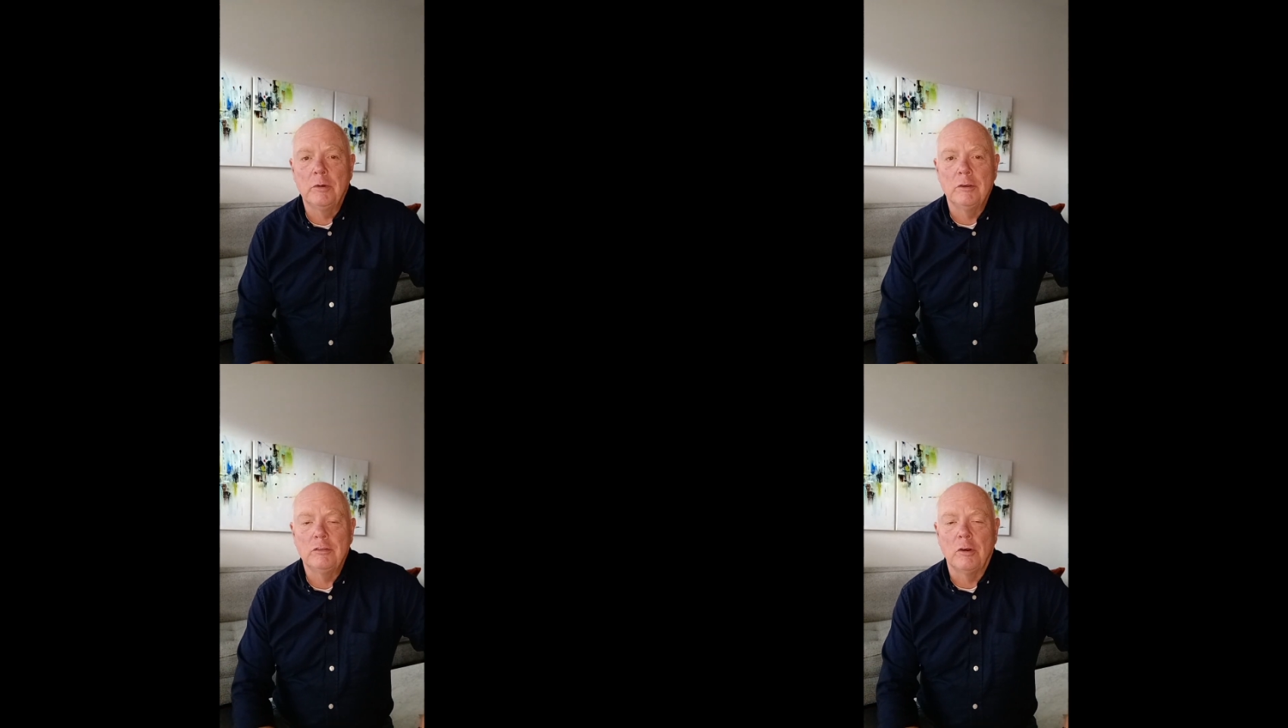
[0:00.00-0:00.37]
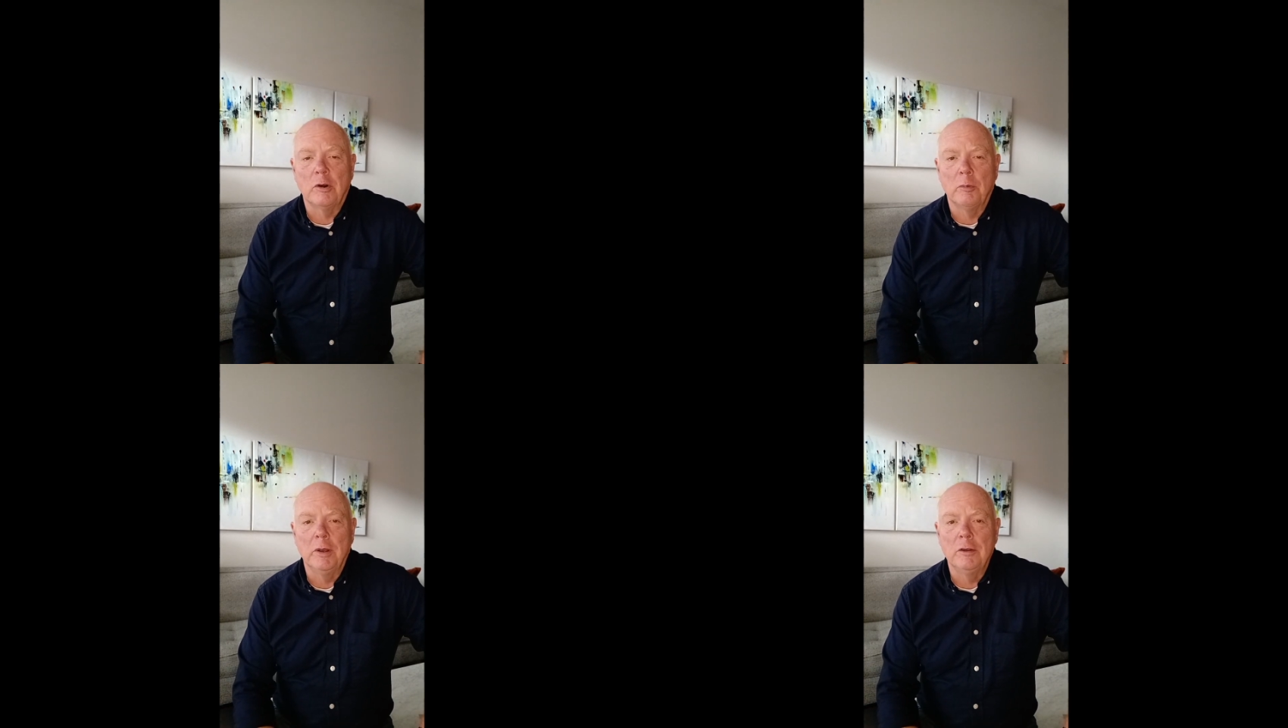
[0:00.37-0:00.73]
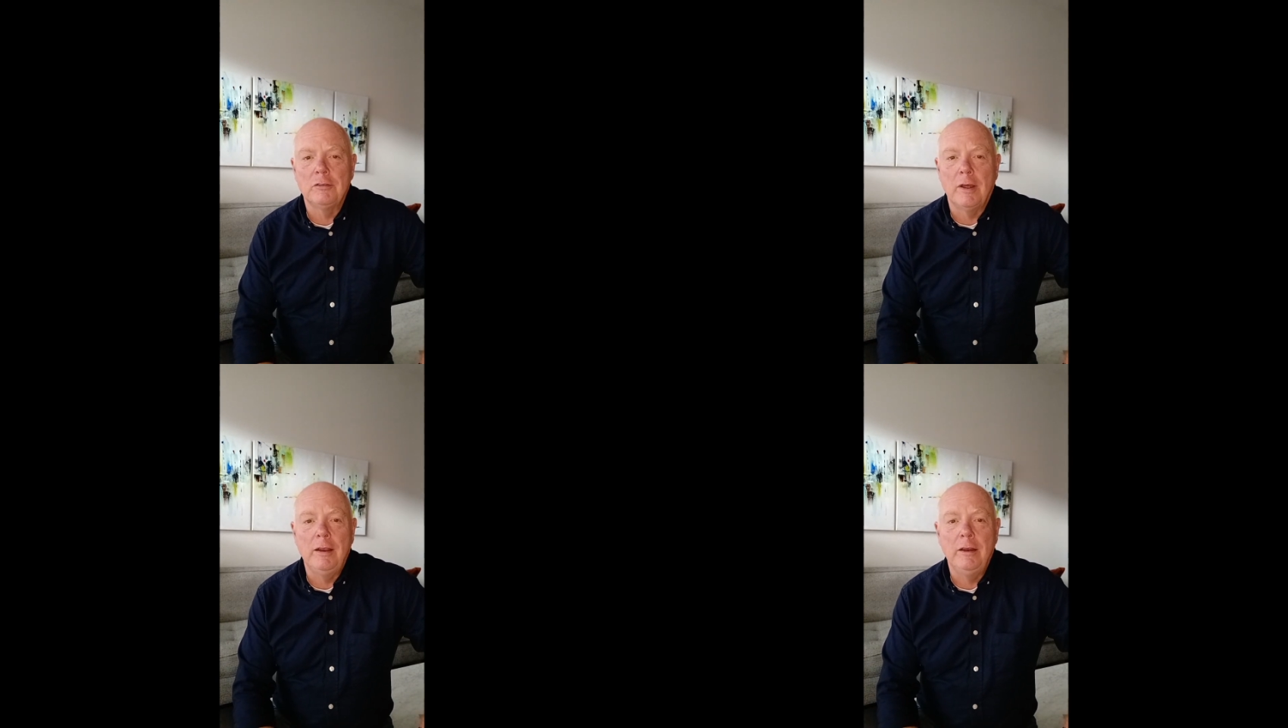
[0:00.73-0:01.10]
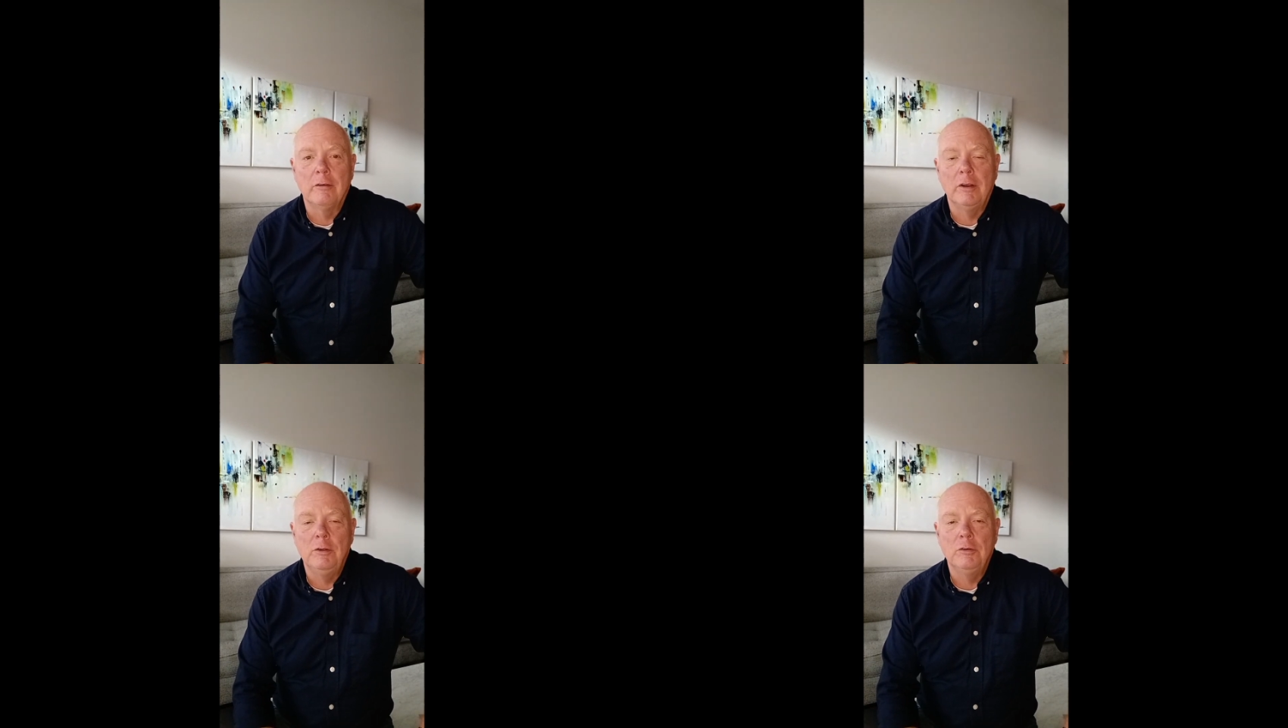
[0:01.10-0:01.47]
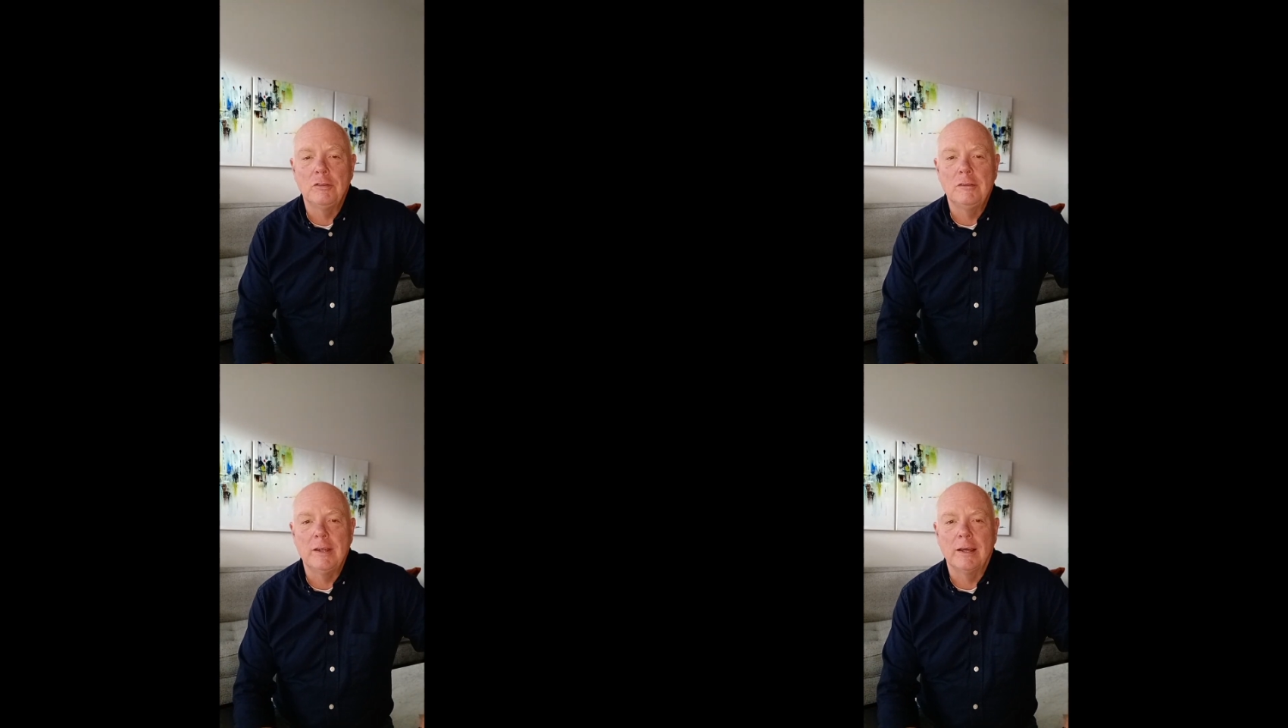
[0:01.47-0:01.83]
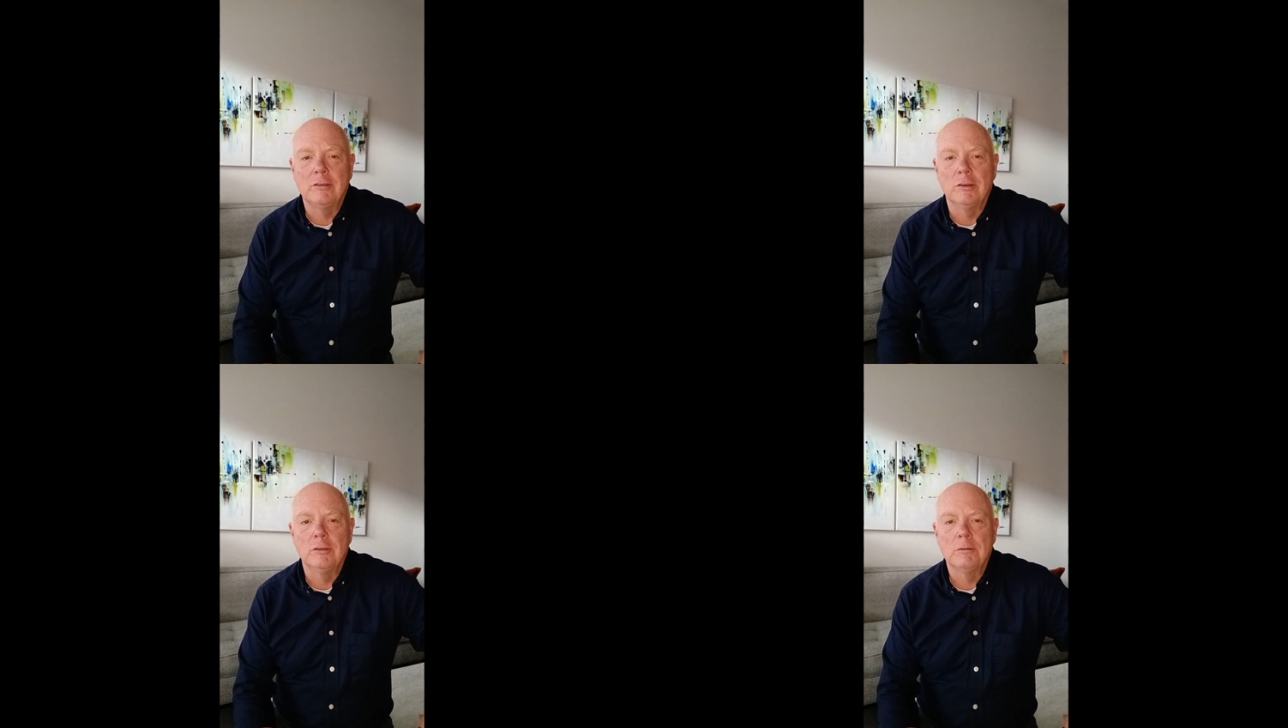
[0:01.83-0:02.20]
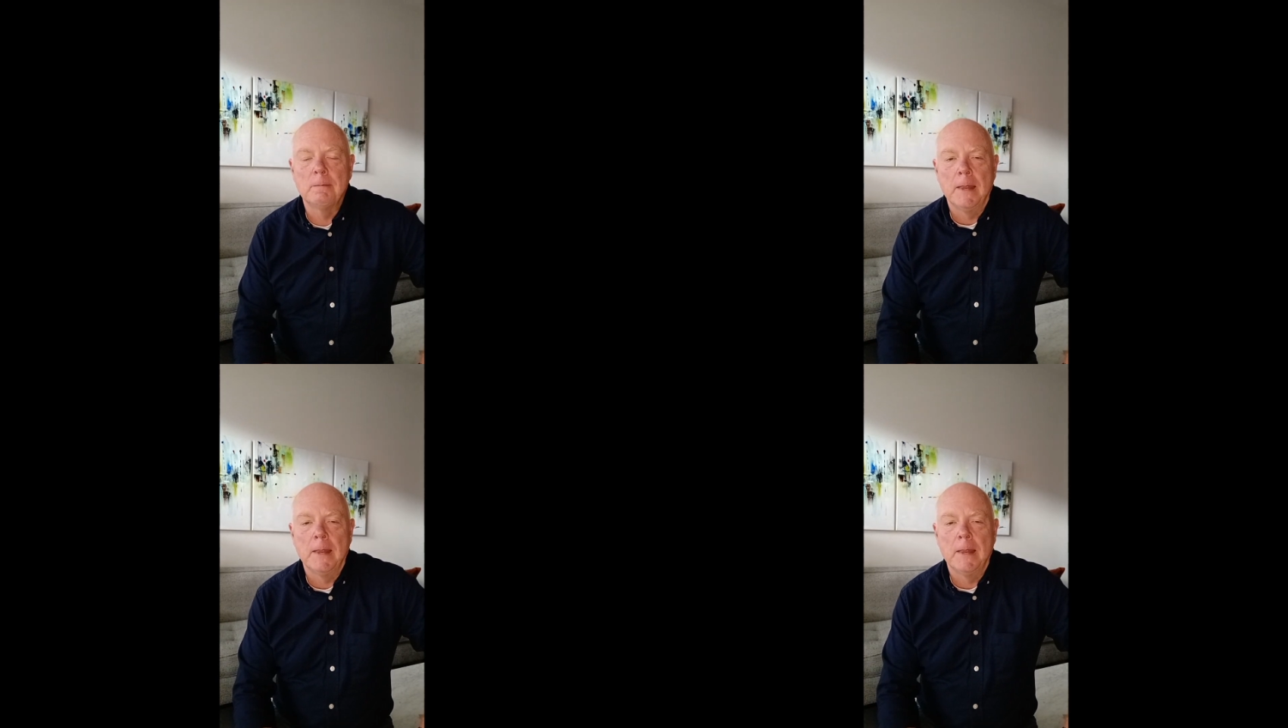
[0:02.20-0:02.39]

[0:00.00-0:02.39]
at Circa Real Estate here in Houston, Texas.